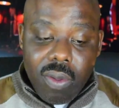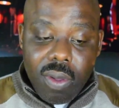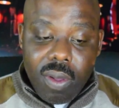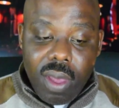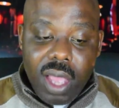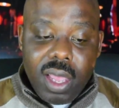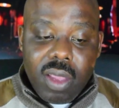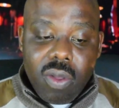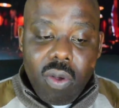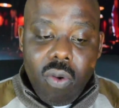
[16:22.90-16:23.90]
and that
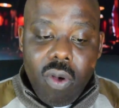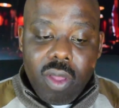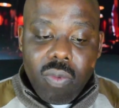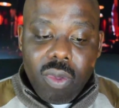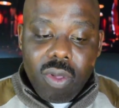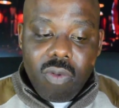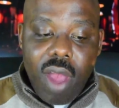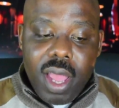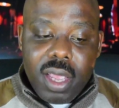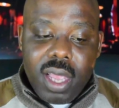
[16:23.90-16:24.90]
the courts will
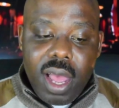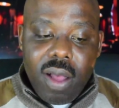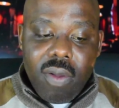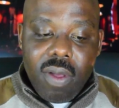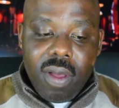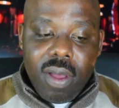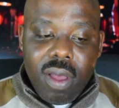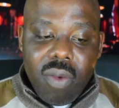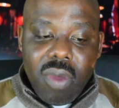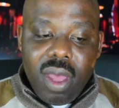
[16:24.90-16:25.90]
strike it down
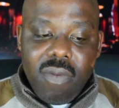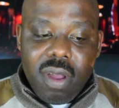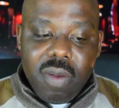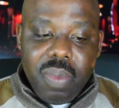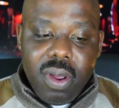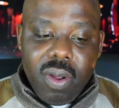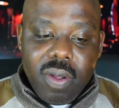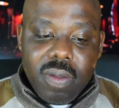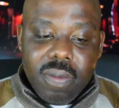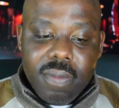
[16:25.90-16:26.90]
wherever it appears.
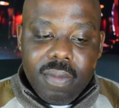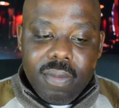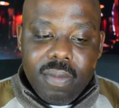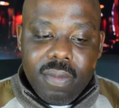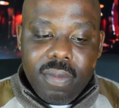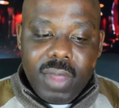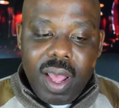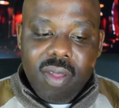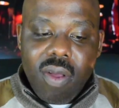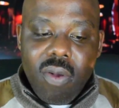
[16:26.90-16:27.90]
And
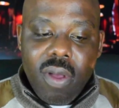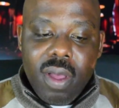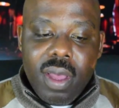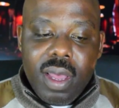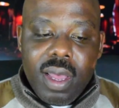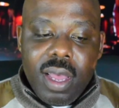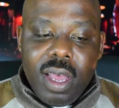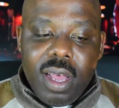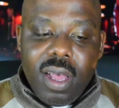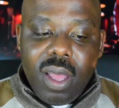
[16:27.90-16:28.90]
so
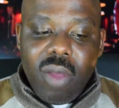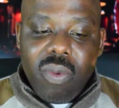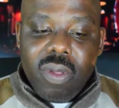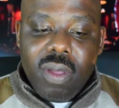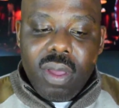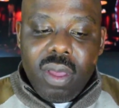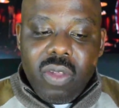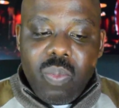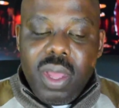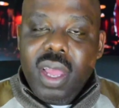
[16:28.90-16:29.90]
it was
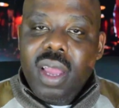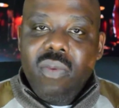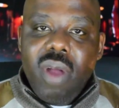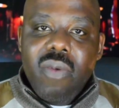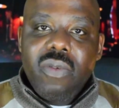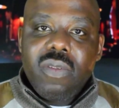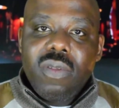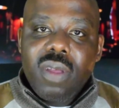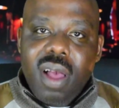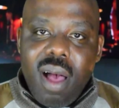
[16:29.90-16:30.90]
speaking in reference to
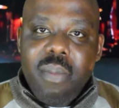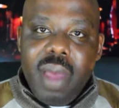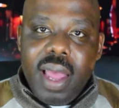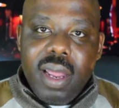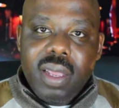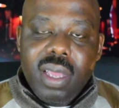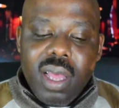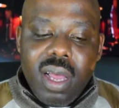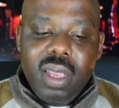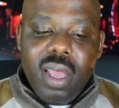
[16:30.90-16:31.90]
combating the
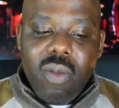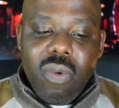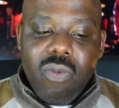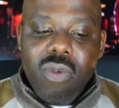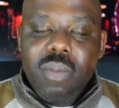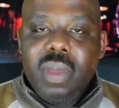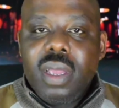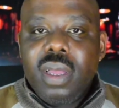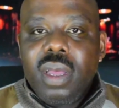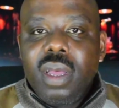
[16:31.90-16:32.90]
unequal treatment
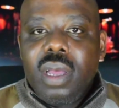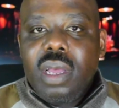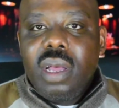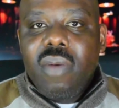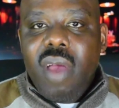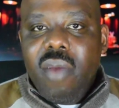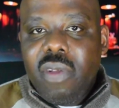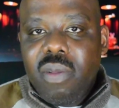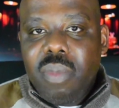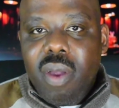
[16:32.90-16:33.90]
of
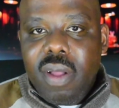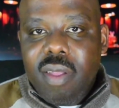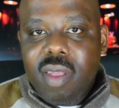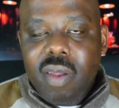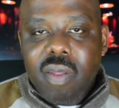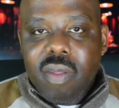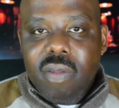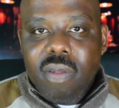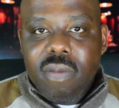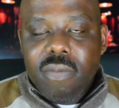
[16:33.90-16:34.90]
African American
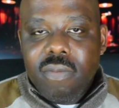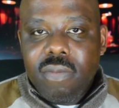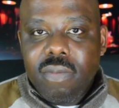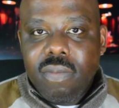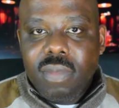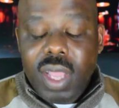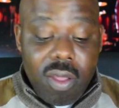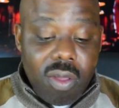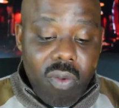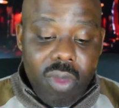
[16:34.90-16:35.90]
citizens. And
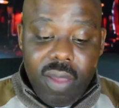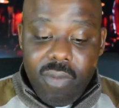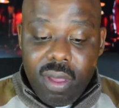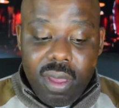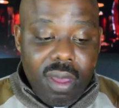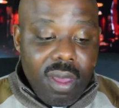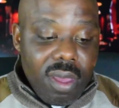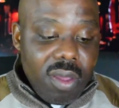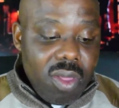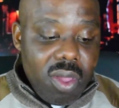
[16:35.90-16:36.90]
so we've
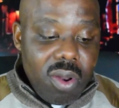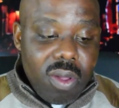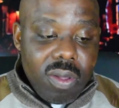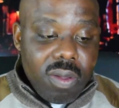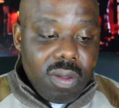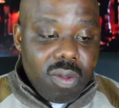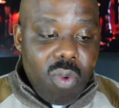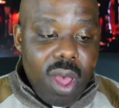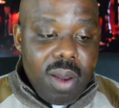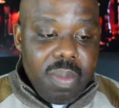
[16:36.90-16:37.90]
considered
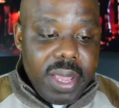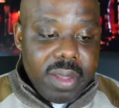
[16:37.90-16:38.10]
quite a bit,